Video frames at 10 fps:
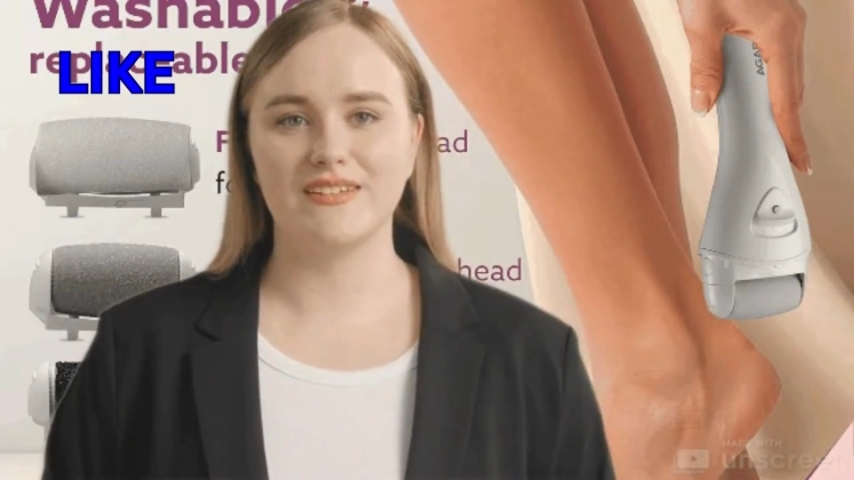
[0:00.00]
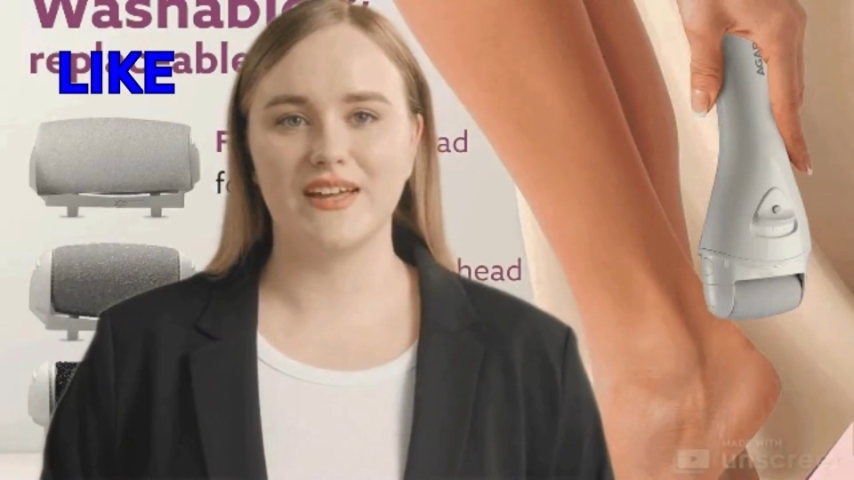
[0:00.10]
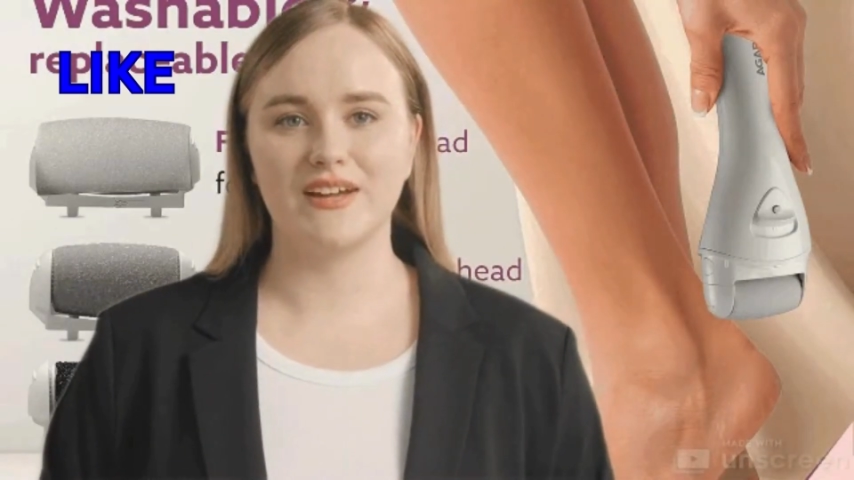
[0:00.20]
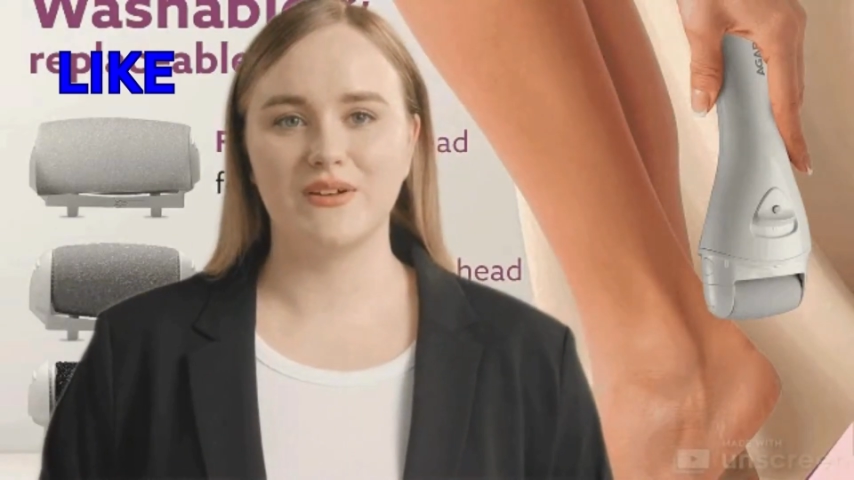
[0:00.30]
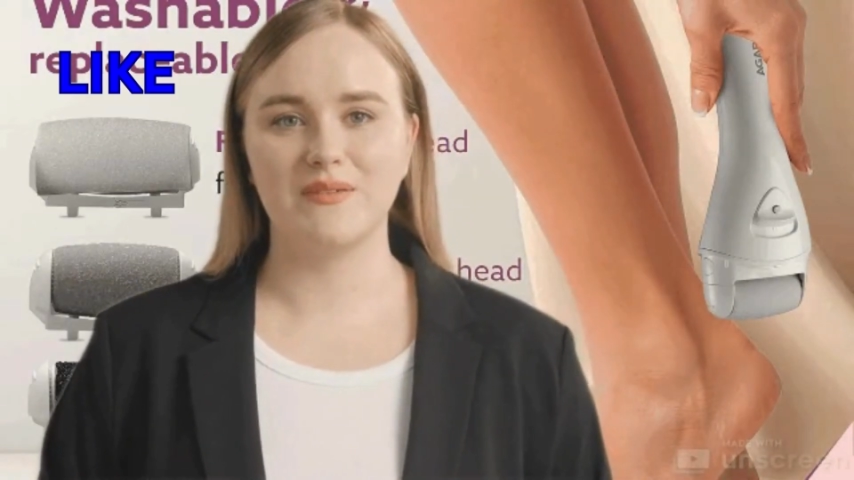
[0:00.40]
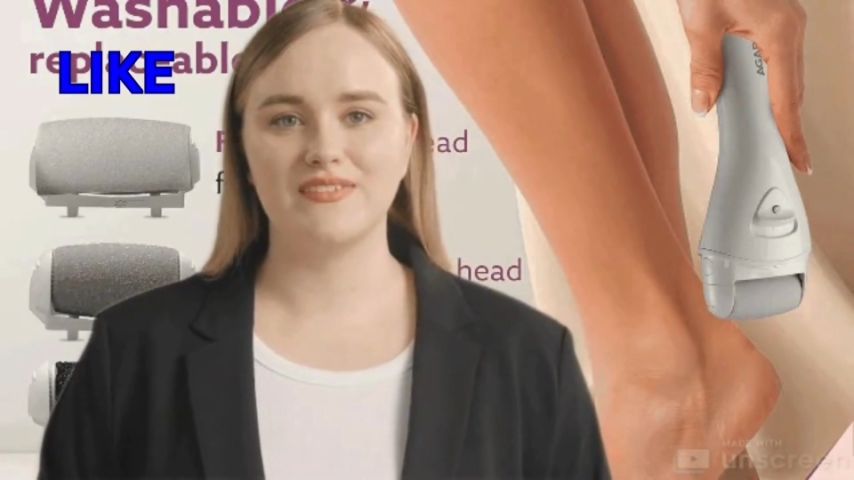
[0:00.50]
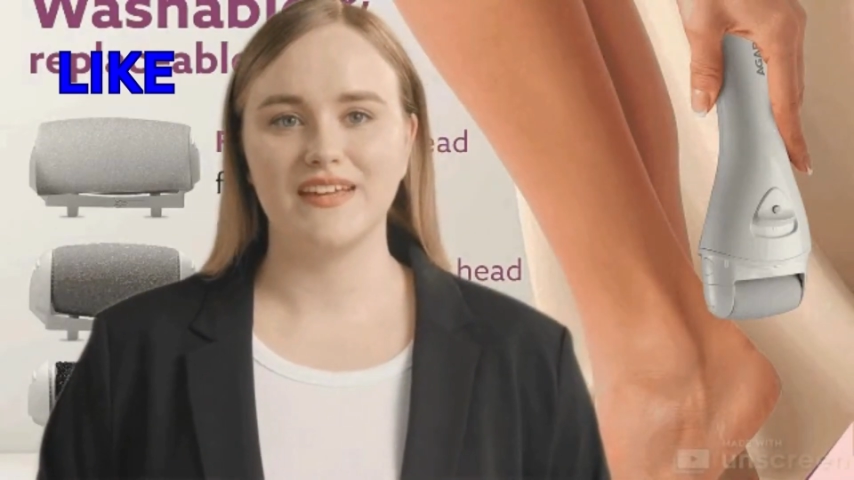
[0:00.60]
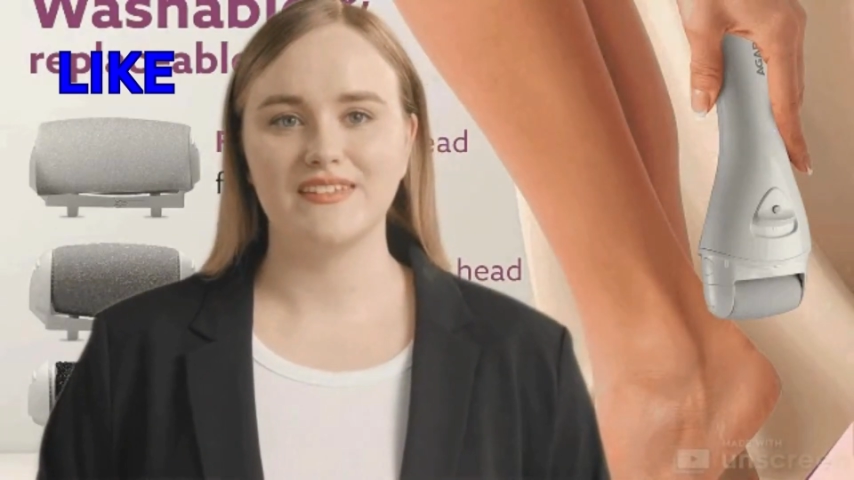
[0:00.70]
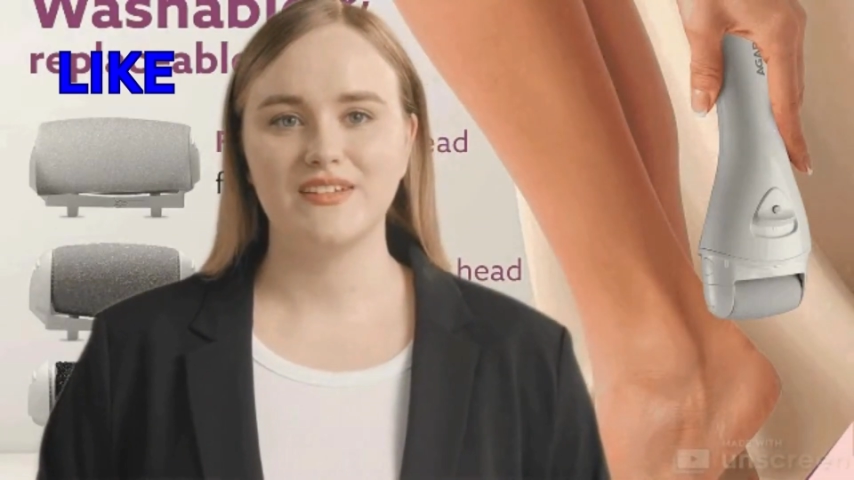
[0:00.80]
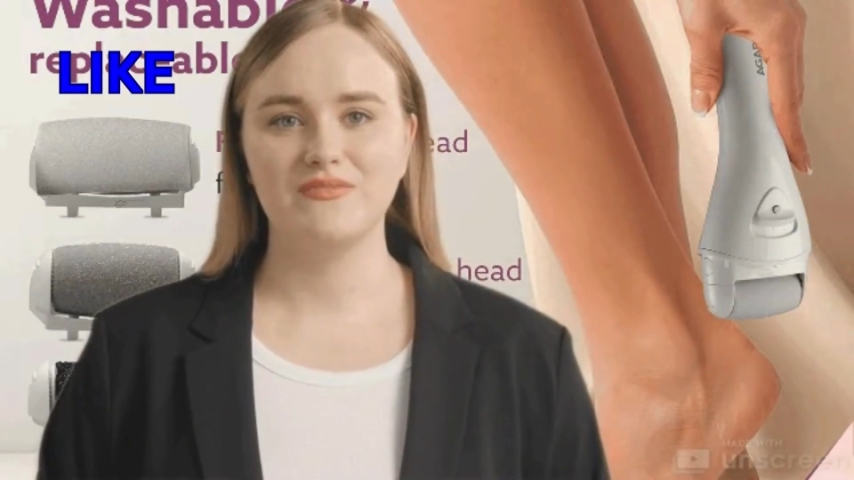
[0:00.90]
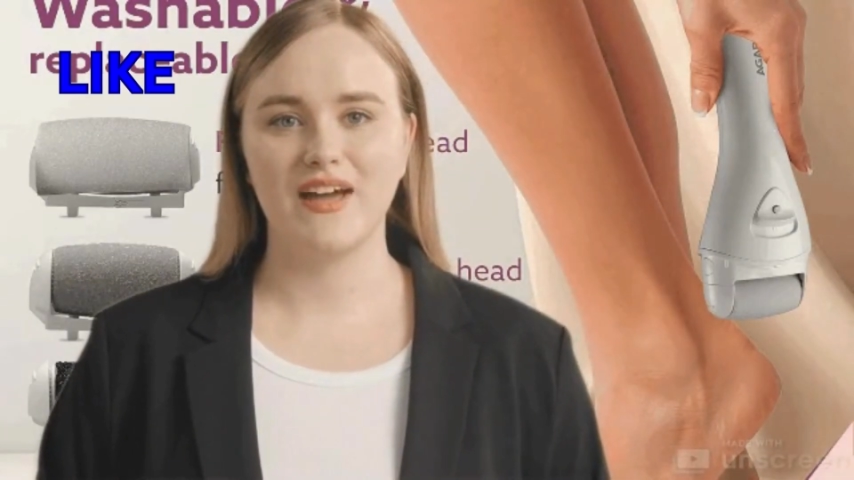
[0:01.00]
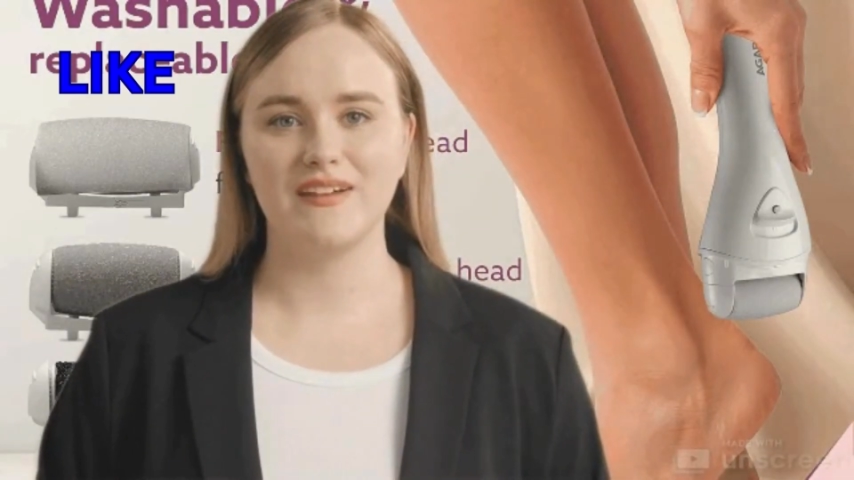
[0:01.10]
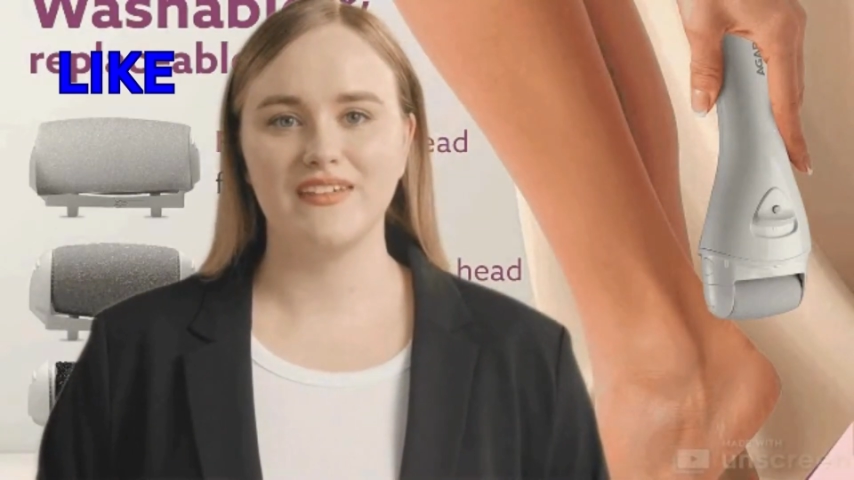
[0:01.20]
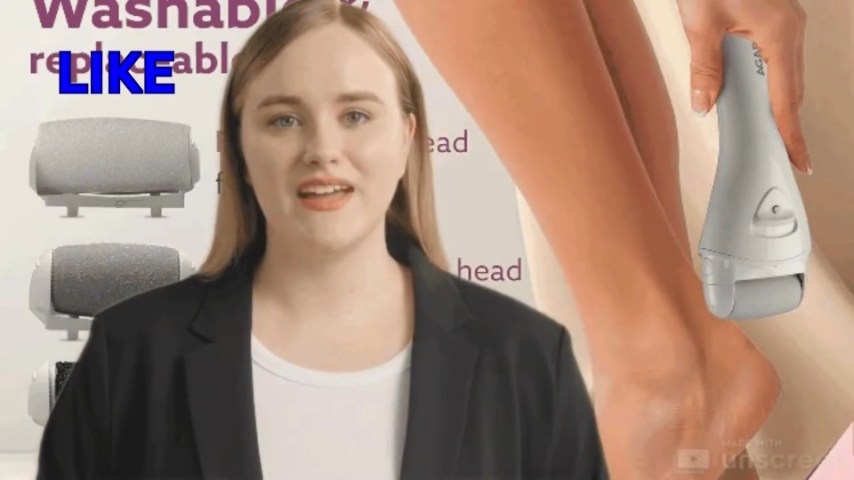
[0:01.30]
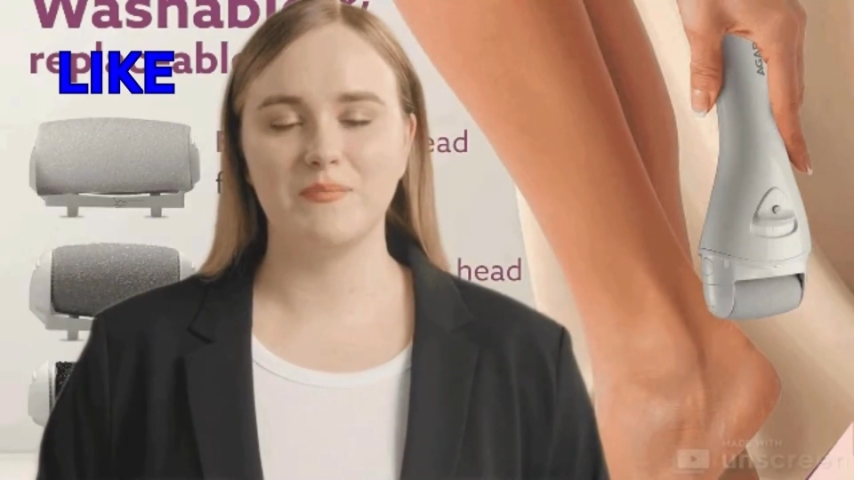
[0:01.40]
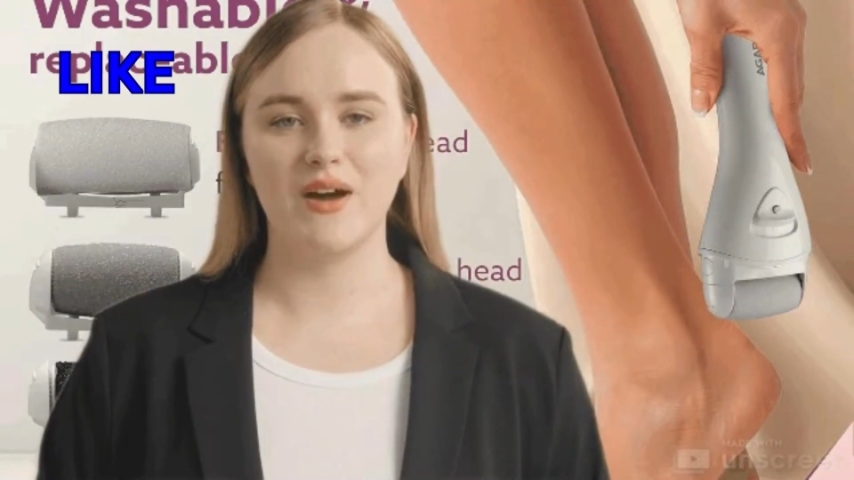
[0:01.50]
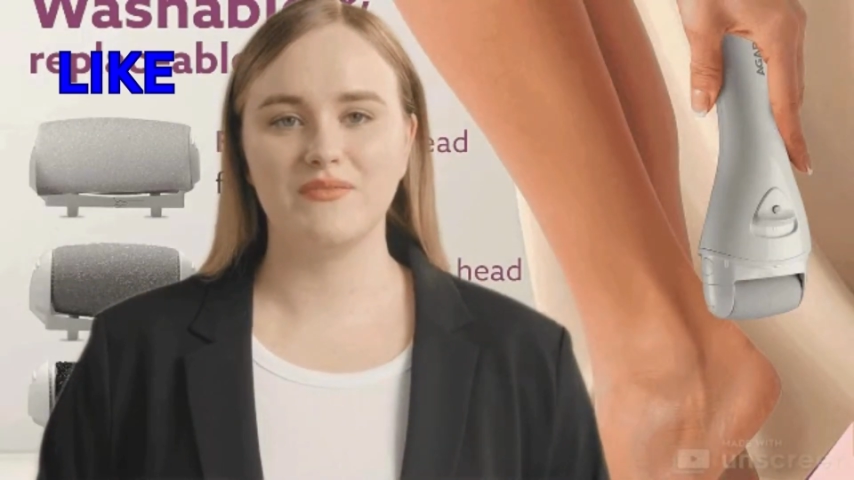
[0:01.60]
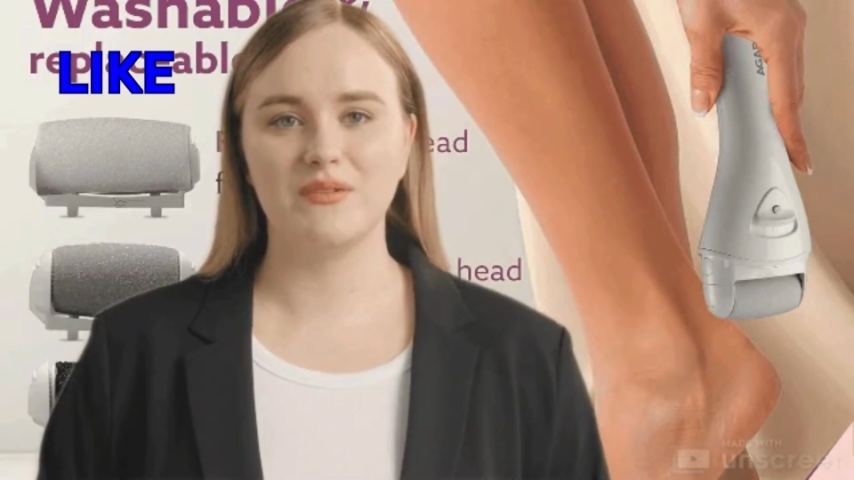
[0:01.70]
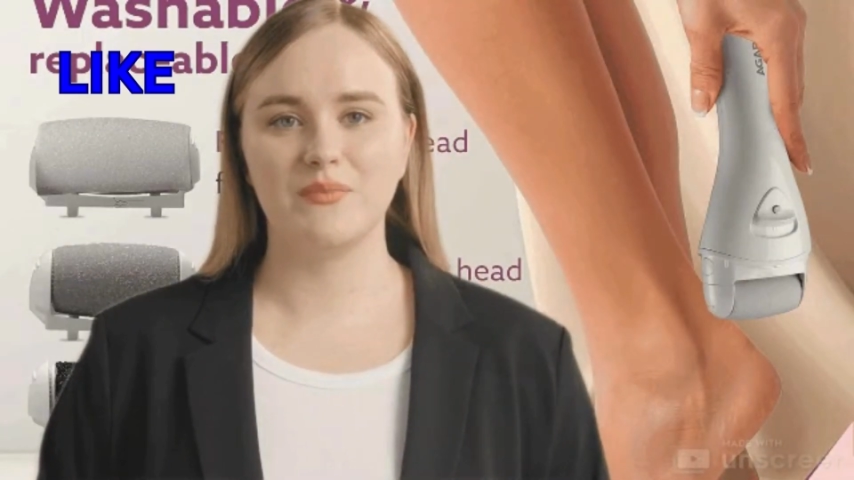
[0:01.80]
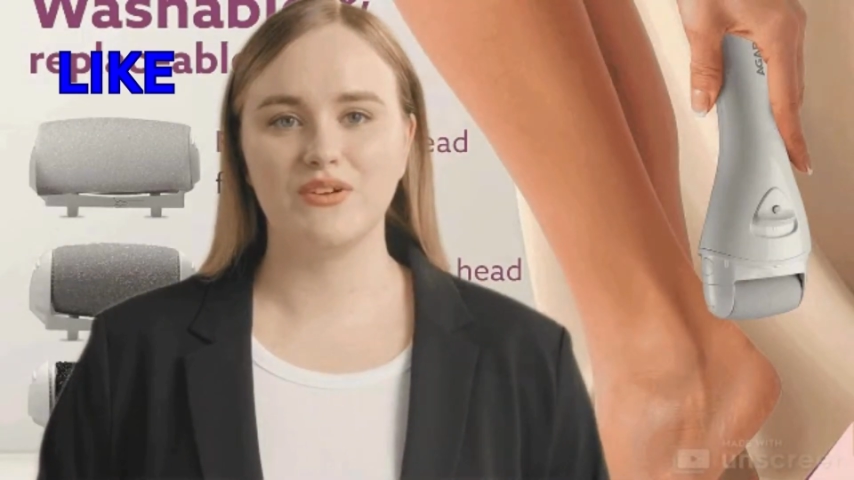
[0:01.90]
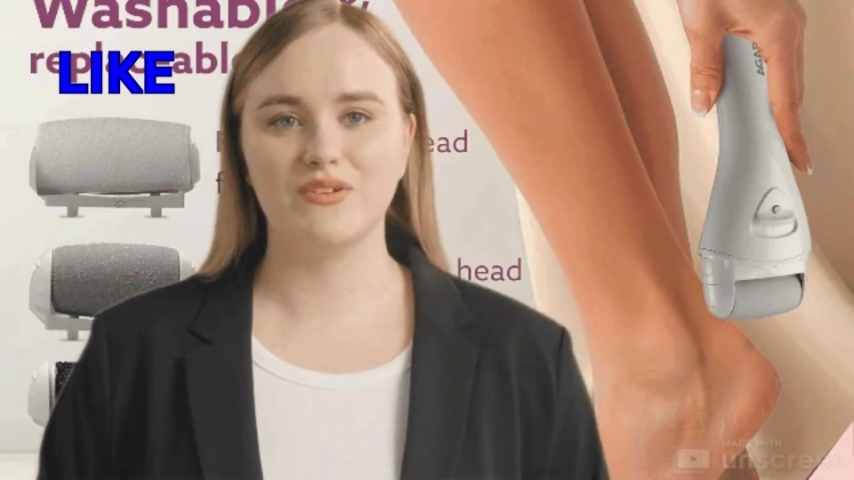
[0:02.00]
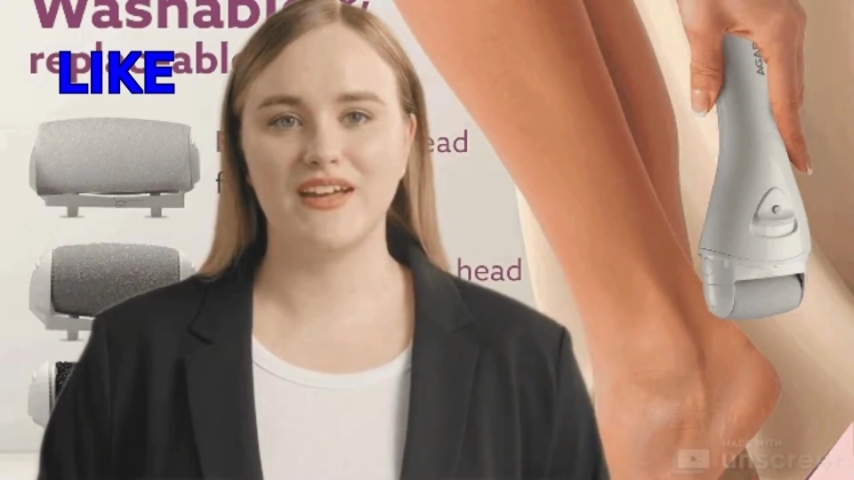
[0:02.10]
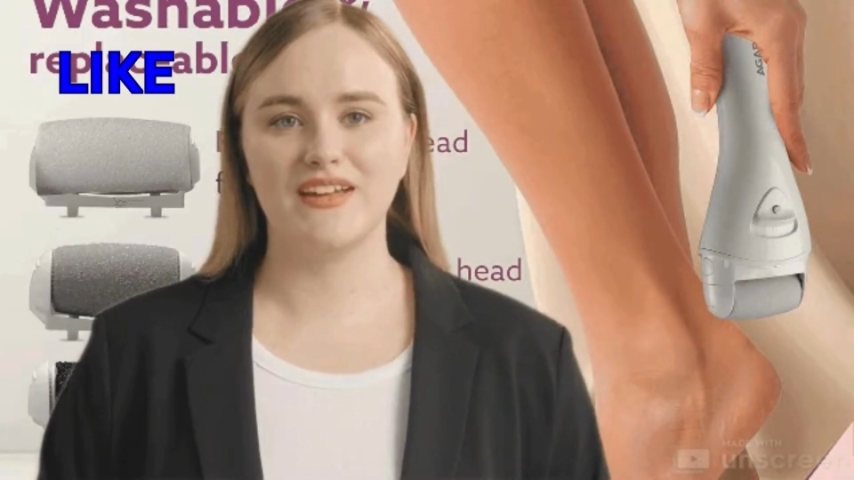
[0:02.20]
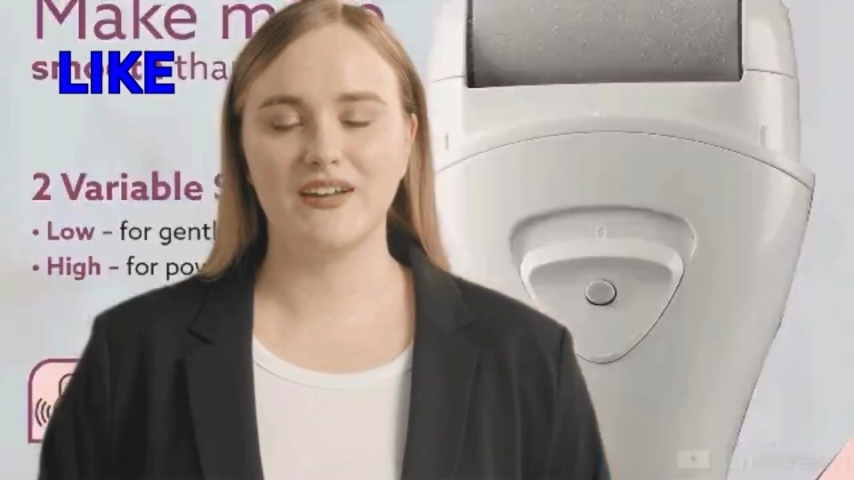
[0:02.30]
buffing away dead cells and impurities.